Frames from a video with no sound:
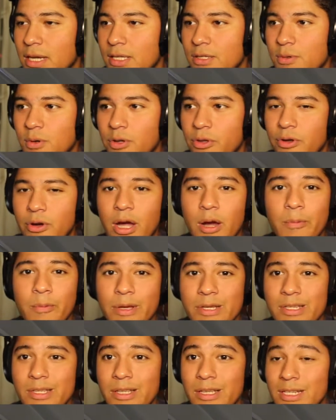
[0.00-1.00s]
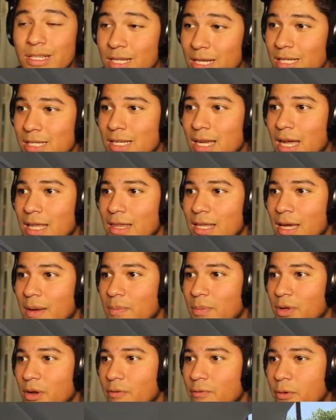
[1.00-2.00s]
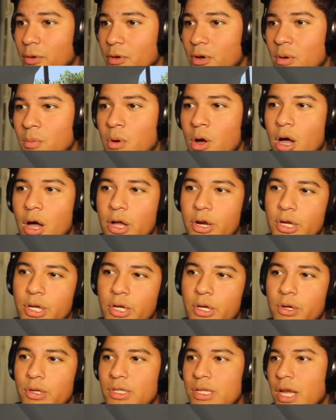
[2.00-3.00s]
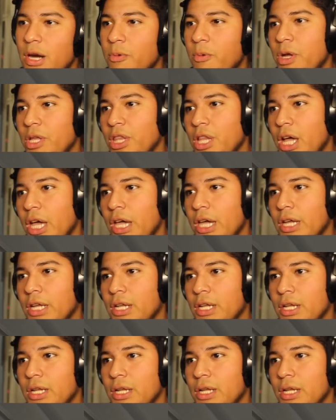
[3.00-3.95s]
As you all know, I recently just got that beautiful... Come on, dude, it's not a red light.